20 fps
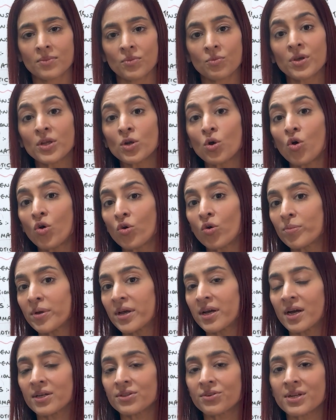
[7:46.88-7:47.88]
We know
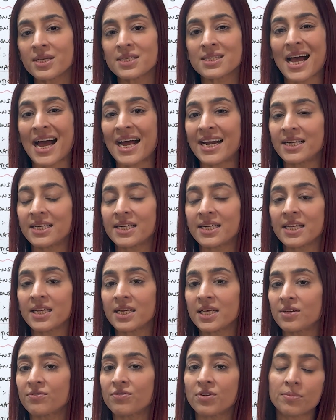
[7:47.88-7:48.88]
omega-3 is
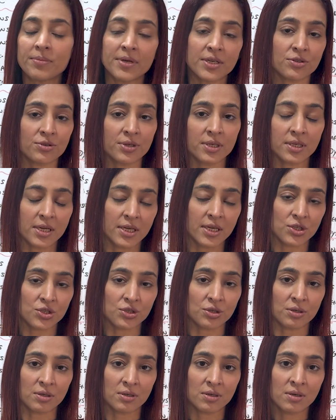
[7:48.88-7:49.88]
anti-inflammatory in
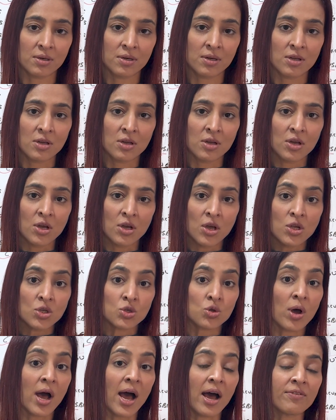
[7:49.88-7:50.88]
nature.
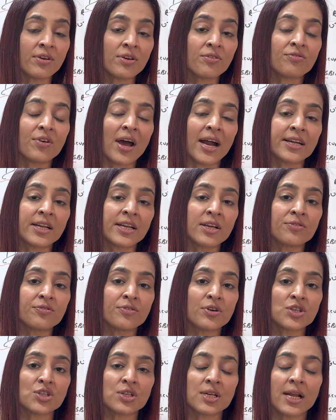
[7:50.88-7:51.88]
So having fatty fish